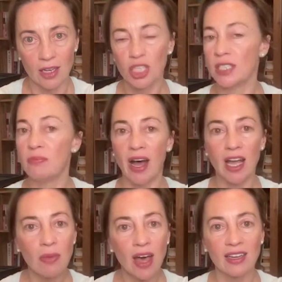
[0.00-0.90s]
just
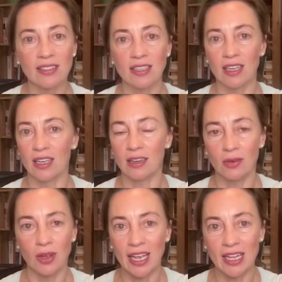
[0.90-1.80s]
bypassing
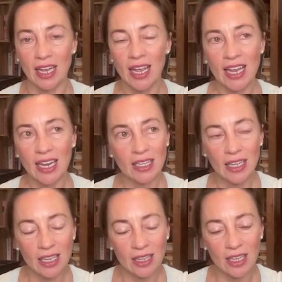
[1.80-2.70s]
it.
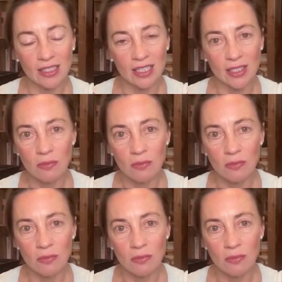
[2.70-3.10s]
It's